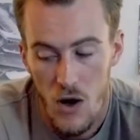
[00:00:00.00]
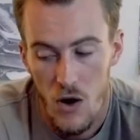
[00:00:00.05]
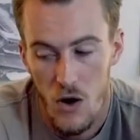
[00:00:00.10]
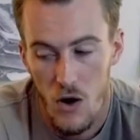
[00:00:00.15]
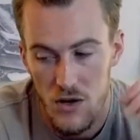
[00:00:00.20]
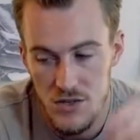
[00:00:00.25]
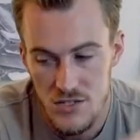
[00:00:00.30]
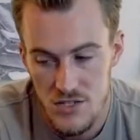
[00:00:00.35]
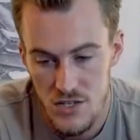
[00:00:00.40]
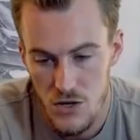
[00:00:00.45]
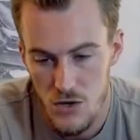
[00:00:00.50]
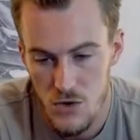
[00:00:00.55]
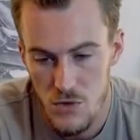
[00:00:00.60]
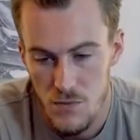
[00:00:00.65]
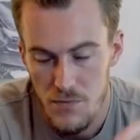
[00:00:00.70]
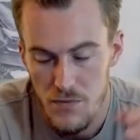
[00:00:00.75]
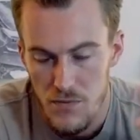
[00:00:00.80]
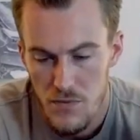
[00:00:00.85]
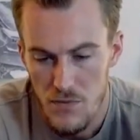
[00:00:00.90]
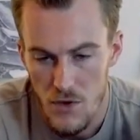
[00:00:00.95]

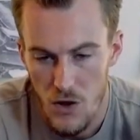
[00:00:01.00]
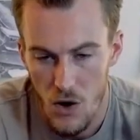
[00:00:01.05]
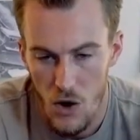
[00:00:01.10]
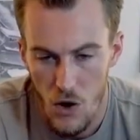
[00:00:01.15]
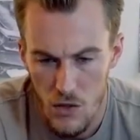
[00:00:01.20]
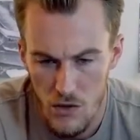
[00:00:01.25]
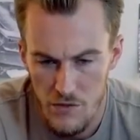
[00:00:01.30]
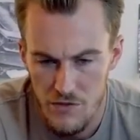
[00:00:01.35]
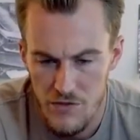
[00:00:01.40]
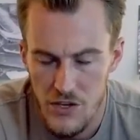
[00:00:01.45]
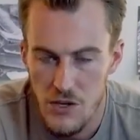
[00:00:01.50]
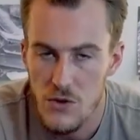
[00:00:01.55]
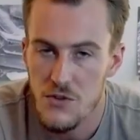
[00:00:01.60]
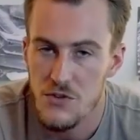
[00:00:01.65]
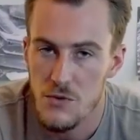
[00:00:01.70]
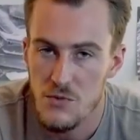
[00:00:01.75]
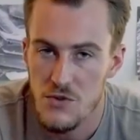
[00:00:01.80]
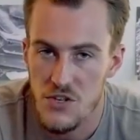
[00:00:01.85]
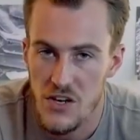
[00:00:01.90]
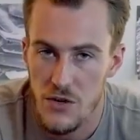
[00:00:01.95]
Also, all of the
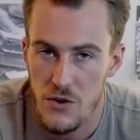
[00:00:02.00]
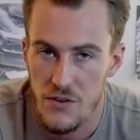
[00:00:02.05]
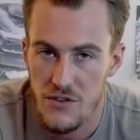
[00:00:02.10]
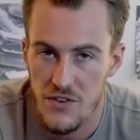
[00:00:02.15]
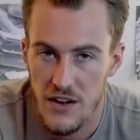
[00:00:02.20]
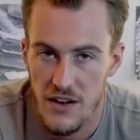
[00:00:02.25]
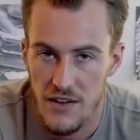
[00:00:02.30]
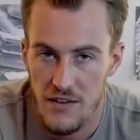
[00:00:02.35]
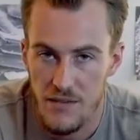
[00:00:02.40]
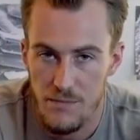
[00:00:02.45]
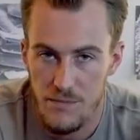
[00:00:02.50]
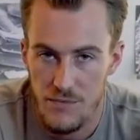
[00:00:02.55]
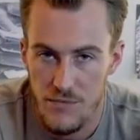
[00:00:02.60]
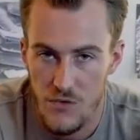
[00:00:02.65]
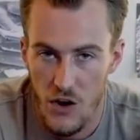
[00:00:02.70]
YouTube channels that I